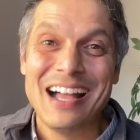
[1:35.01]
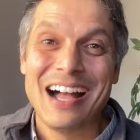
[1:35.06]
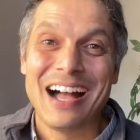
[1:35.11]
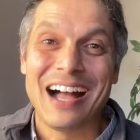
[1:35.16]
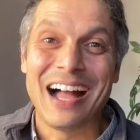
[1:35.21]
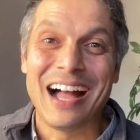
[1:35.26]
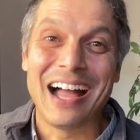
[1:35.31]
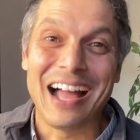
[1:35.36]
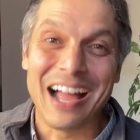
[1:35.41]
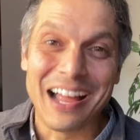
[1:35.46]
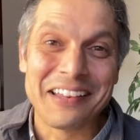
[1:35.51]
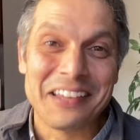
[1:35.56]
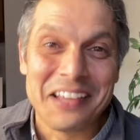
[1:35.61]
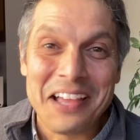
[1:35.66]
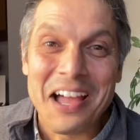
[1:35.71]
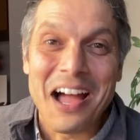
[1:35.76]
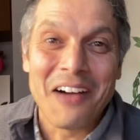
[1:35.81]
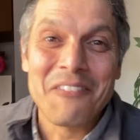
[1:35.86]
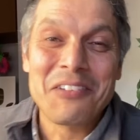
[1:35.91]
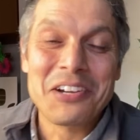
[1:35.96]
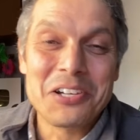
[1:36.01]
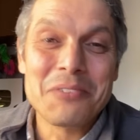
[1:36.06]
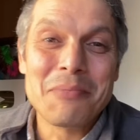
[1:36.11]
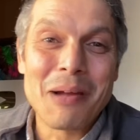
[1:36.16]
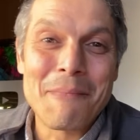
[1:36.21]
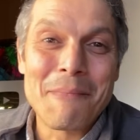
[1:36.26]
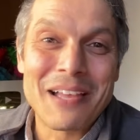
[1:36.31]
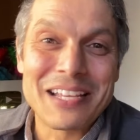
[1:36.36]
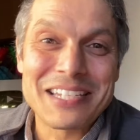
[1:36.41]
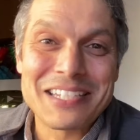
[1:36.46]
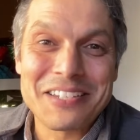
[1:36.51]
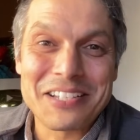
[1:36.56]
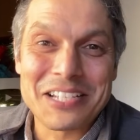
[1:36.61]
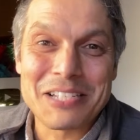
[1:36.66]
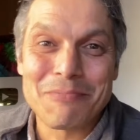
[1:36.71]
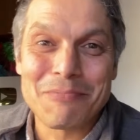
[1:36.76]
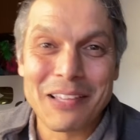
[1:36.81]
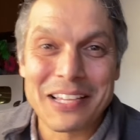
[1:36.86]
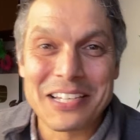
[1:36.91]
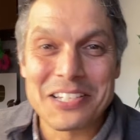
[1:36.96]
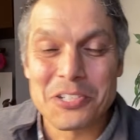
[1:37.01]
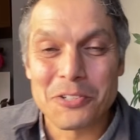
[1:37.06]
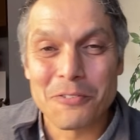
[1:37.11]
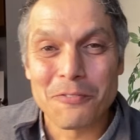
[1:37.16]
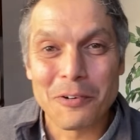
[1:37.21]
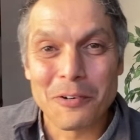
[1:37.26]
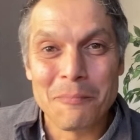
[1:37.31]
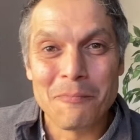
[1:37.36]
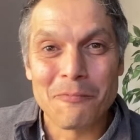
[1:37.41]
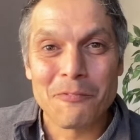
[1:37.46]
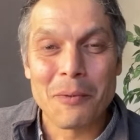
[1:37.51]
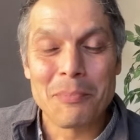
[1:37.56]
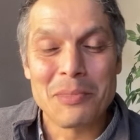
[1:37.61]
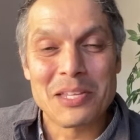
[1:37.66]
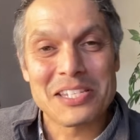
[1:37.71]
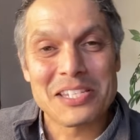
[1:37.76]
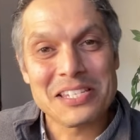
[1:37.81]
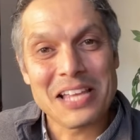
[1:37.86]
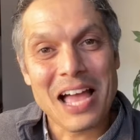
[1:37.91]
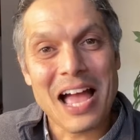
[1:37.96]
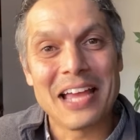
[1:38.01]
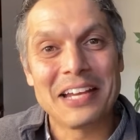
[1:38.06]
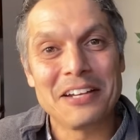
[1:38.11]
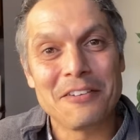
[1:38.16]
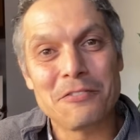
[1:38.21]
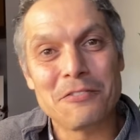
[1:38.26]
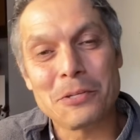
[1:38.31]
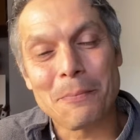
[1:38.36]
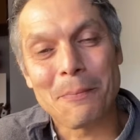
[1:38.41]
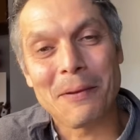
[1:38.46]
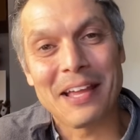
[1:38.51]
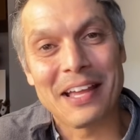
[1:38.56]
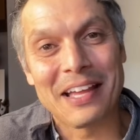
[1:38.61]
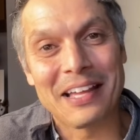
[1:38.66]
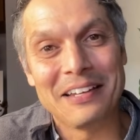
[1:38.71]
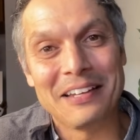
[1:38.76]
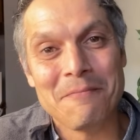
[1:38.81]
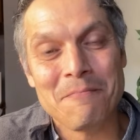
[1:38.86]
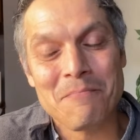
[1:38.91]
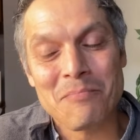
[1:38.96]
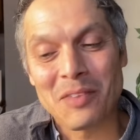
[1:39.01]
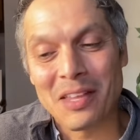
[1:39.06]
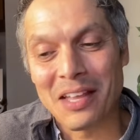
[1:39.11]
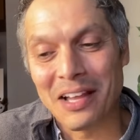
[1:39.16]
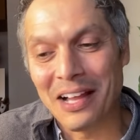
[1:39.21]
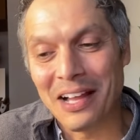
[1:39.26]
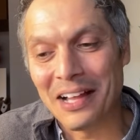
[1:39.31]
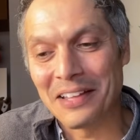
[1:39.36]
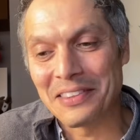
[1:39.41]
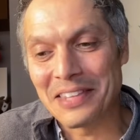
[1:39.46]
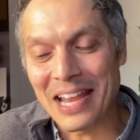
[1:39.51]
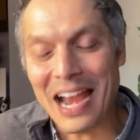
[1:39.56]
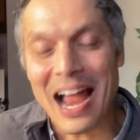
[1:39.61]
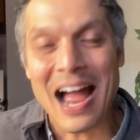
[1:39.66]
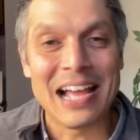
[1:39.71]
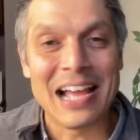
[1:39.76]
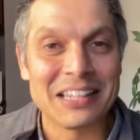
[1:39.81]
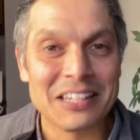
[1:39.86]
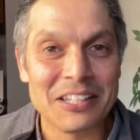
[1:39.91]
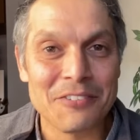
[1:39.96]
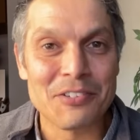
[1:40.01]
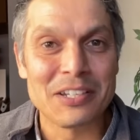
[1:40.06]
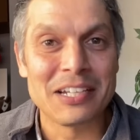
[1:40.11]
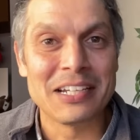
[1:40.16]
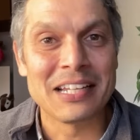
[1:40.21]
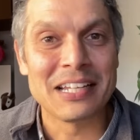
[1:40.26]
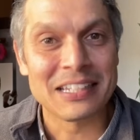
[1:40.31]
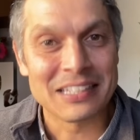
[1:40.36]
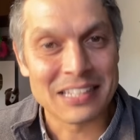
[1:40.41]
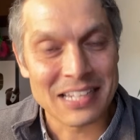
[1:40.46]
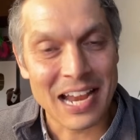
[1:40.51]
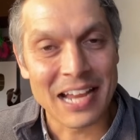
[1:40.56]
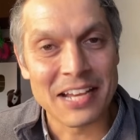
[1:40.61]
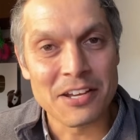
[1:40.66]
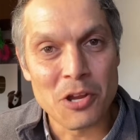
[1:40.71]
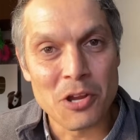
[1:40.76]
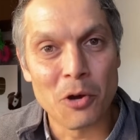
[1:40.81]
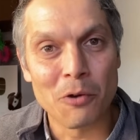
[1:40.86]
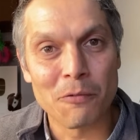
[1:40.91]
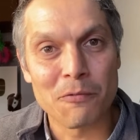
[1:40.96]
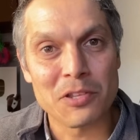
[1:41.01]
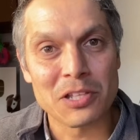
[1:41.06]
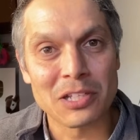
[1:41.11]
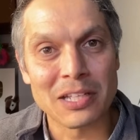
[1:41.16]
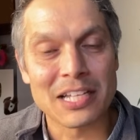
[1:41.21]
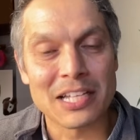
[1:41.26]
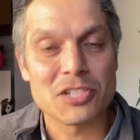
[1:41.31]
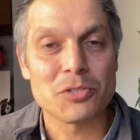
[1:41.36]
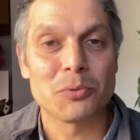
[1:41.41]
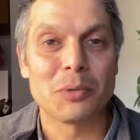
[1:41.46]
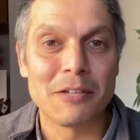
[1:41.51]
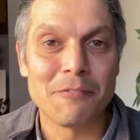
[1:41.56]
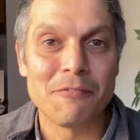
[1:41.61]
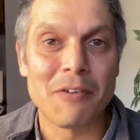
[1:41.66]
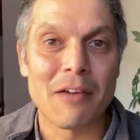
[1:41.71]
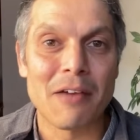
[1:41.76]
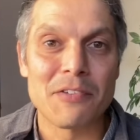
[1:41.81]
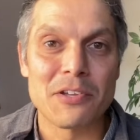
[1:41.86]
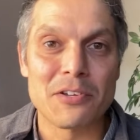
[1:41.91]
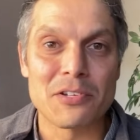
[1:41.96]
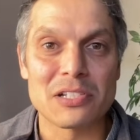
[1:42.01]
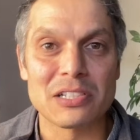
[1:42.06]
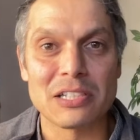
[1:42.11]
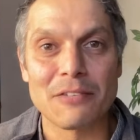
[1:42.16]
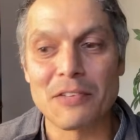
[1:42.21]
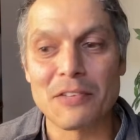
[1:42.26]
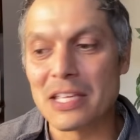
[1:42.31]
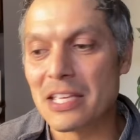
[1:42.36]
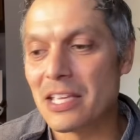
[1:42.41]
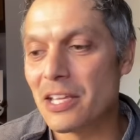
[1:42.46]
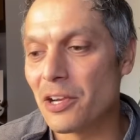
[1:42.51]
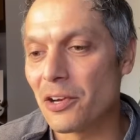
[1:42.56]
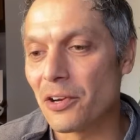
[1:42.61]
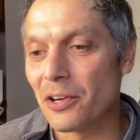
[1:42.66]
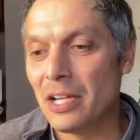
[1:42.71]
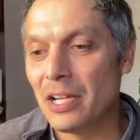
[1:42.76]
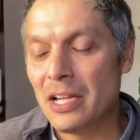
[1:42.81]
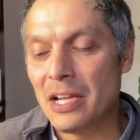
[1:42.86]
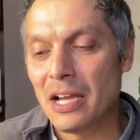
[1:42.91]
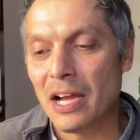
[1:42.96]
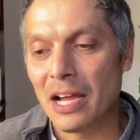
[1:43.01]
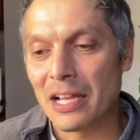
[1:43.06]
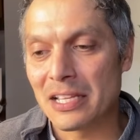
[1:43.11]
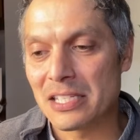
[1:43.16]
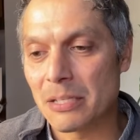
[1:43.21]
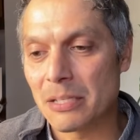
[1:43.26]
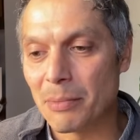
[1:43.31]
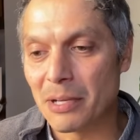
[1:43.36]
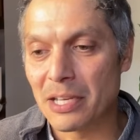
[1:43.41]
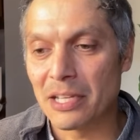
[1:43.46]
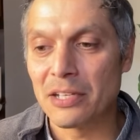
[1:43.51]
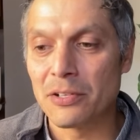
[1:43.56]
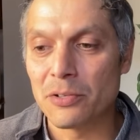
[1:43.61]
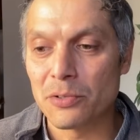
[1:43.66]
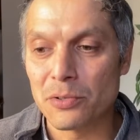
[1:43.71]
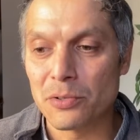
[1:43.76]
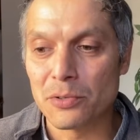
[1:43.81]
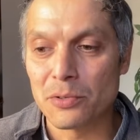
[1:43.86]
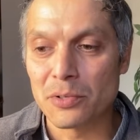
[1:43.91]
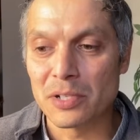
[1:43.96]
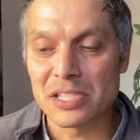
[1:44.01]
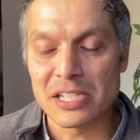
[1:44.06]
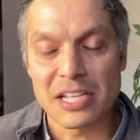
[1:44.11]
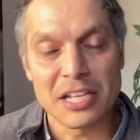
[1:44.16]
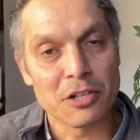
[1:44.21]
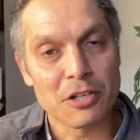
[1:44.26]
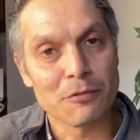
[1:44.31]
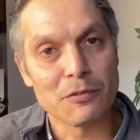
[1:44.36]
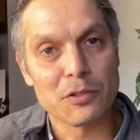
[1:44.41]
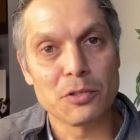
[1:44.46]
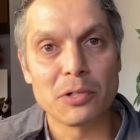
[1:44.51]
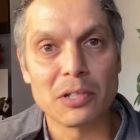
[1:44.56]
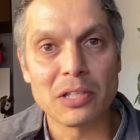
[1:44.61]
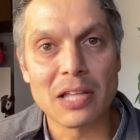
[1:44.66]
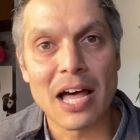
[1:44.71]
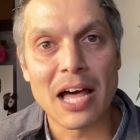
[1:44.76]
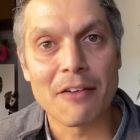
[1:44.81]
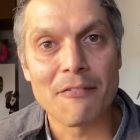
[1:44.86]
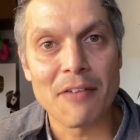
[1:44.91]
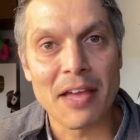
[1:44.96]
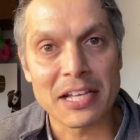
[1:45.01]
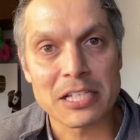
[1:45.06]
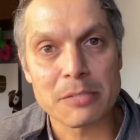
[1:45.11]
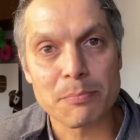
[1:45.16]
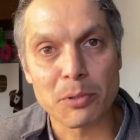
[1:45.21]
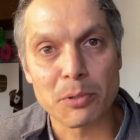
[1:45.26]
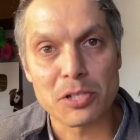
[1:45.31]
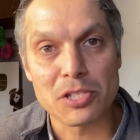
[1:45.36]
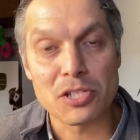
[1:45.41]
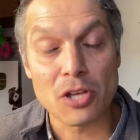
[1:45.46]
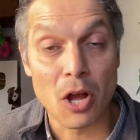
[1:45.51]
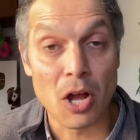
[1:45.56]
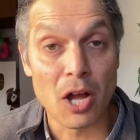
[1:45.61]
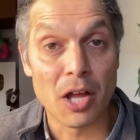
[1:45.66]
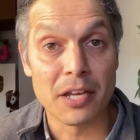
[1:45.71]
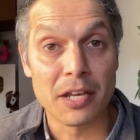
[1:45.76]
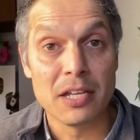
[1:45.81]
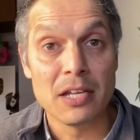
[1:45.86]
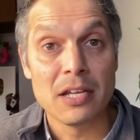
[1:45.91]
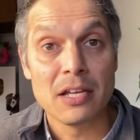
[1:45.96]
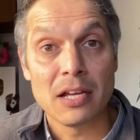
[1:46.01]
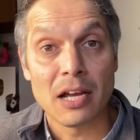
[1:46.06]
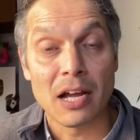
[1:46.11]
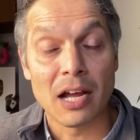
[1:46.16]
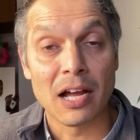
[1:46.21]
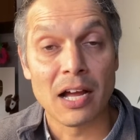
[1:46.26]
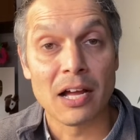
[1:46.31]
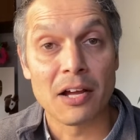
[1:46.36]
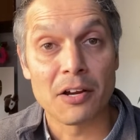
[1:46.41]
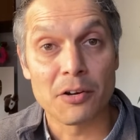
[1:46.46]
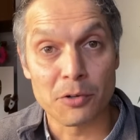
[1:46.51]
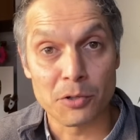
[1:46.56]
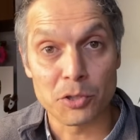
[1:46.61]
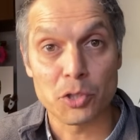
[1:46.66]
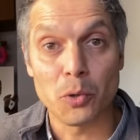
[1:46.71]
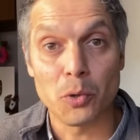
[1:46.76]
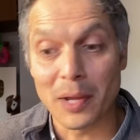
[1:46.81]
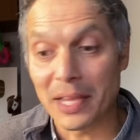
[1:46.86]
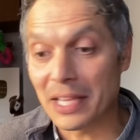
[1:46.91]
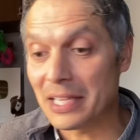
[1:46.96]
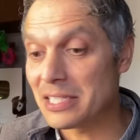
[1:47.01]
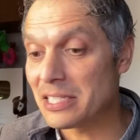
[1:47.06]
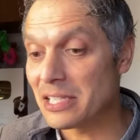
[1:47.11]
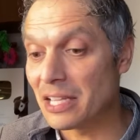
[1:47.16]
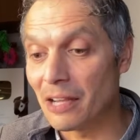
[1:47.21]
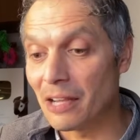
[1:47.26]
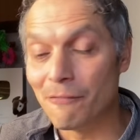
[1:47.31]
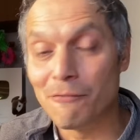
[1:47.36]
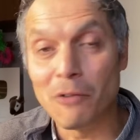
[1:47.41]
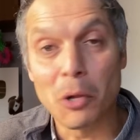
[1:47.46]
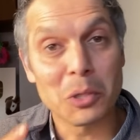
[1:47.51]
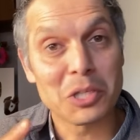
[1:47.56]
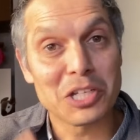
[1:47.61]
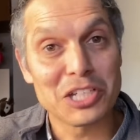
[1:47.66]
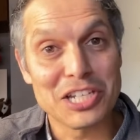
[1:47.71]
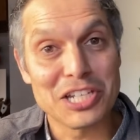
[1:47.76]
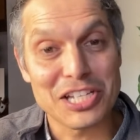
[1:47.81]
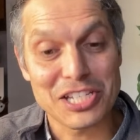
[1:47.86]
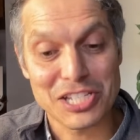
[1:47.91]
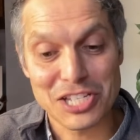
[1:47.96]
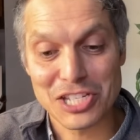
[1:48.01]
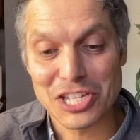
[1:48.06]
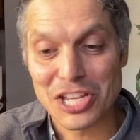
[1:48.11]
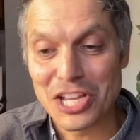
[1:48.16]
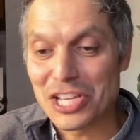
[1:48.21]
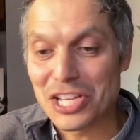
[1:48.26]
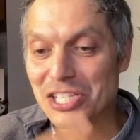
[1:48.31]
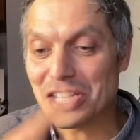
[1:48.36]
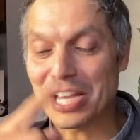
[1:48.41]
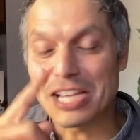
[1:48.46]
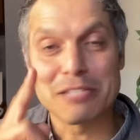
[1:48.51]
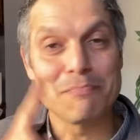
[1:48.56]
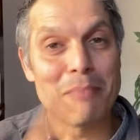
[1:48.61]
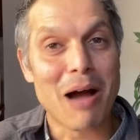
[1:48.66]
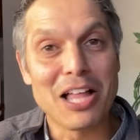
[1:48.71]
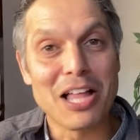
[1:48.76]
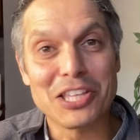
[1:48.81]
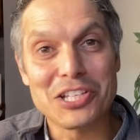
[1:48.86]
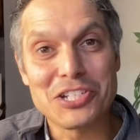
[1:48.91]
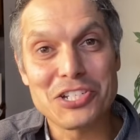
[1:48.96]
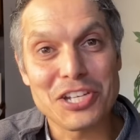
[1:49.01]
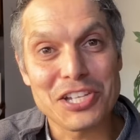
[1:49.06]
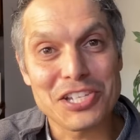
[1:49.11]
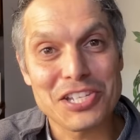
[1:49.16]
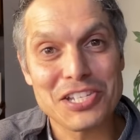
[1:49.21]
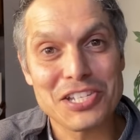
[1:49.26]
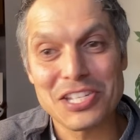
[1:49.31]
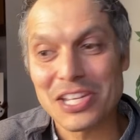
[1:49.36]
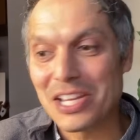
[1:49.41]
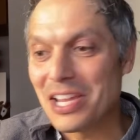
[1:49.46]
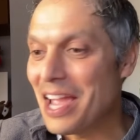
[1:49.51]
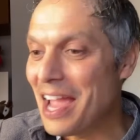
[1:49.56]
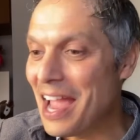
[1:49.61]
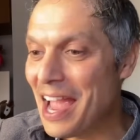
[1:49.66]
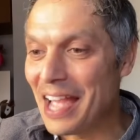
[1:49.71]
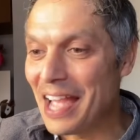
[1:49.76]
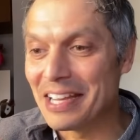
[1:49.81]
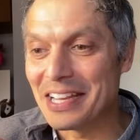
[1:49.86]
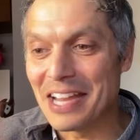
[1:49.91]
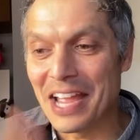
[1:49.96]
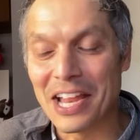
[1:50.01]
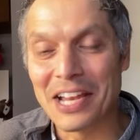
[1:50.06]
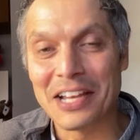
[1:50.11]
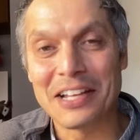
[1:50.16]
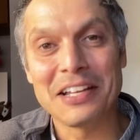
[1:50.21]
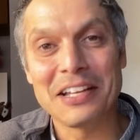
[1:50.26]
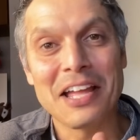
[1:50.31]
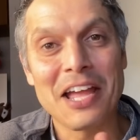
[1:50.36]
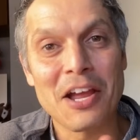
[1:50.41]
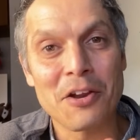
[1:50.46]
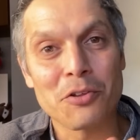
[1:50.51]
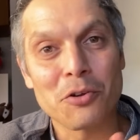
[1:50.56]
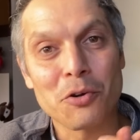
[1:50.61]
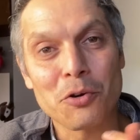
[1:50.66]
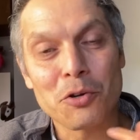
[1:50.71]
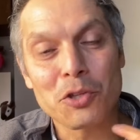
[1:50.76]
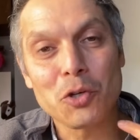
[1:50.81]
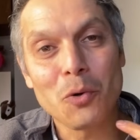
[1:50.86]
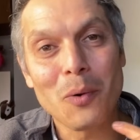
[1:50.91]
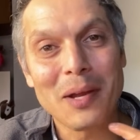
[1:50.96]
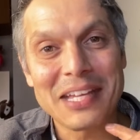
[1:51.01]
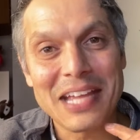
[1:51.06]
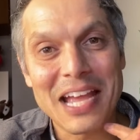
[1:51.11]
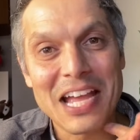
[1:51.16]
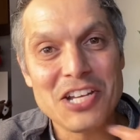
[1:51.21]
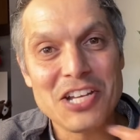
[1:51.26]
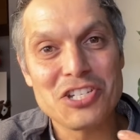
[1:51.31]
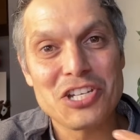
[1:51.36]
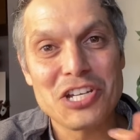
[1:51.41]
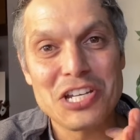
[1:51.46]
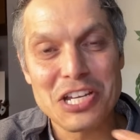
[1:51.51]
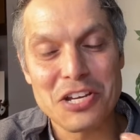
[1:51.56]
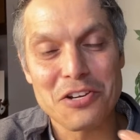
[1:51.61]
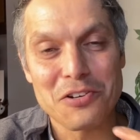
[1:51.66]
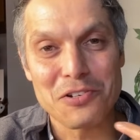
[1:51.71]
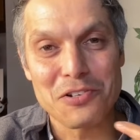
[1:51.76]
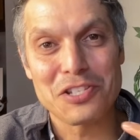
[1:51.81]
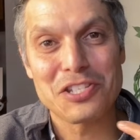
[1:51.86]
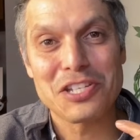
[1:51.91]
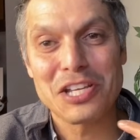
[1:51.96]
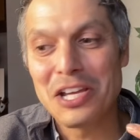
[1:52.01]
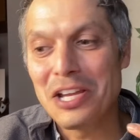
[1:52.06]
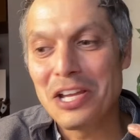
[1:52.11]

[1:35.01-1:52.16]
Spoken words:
I'm going to do my best to explain to you from the side of Japan that I live in and that I know for the last 25 years living here, somebody who has interviewed a lot of experts on earthquakes, volcanists, seismologists, and earthquake engineers.